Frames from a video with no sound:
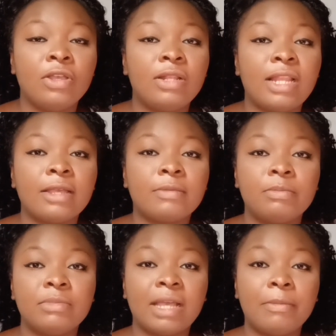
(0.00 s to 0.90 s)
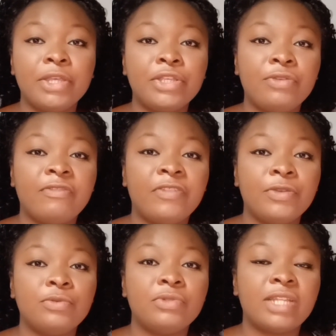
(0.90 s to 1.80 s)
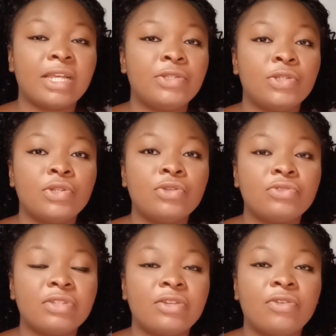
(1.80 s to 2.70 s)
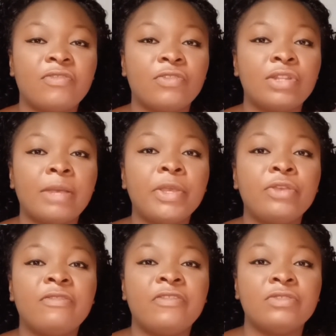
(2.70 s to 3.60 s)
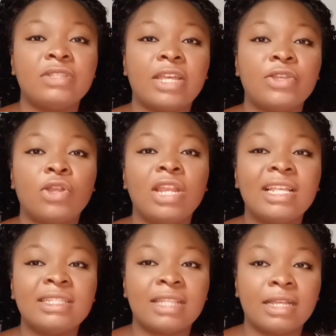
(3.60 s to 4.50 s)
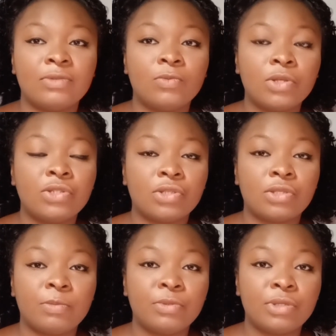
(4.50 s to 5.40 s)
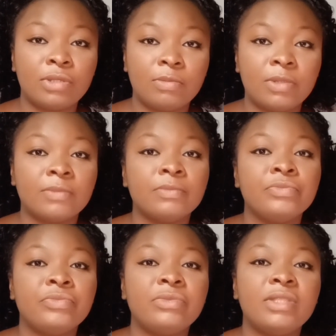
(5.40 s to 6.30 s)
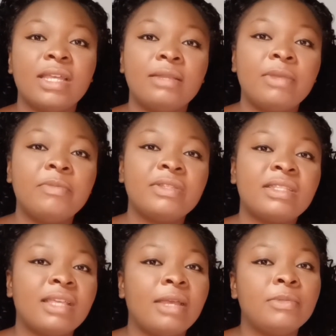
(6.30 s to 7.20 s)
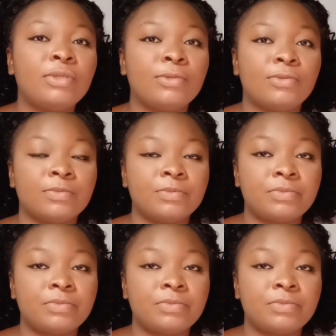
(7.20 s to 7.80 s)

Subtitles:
like that make you feel that you're not good enough, or that make you feel that you're less than what you're supposed to be, then maybe it's time to